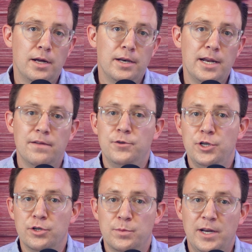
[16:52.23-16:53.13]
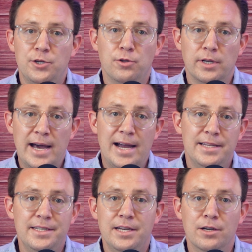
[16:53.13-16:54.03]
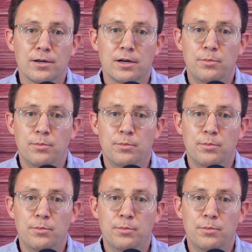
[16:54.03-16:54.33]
native geospatial guides here.